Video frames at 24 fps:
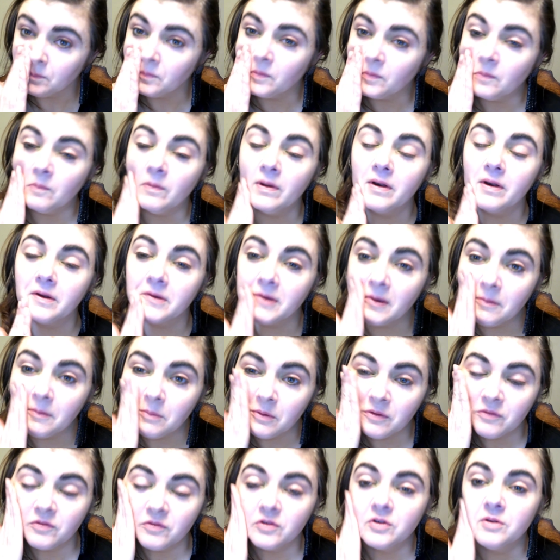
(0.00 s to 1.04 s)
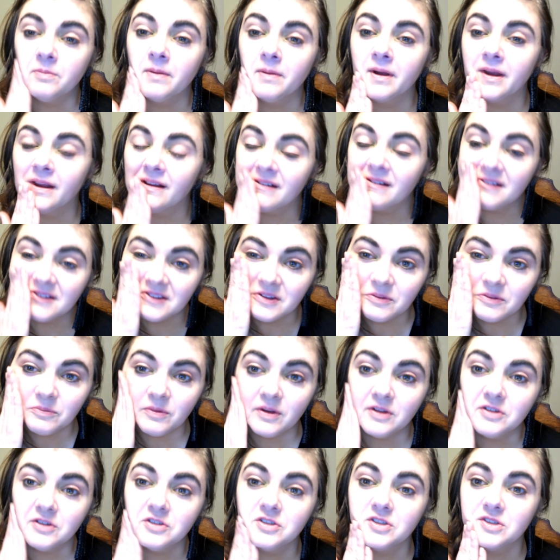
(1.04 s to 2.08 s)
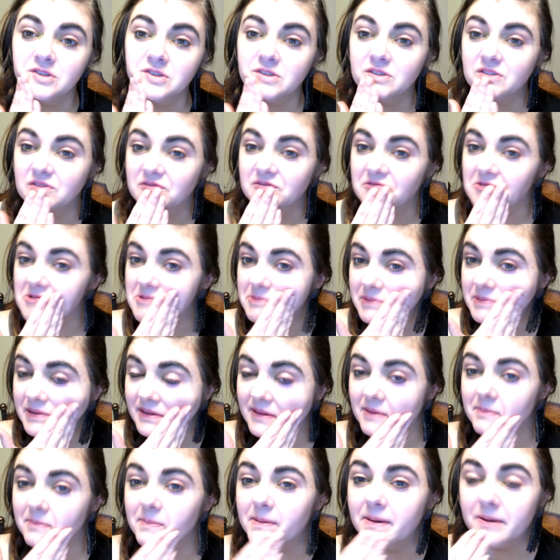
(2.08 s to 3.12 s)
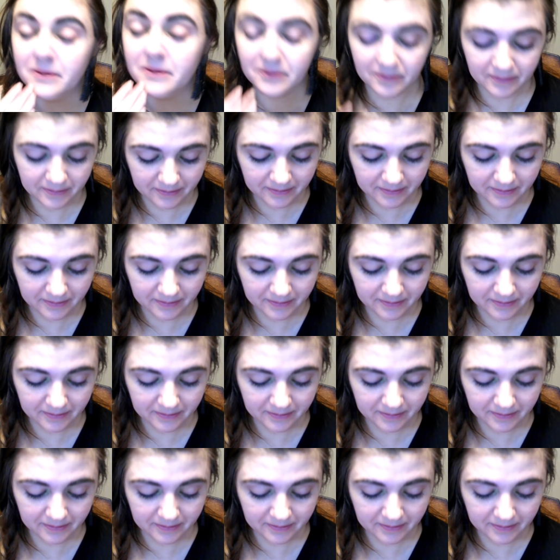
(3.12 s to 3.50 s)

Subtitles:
want to come over to my house and wash dishes for me, let me know.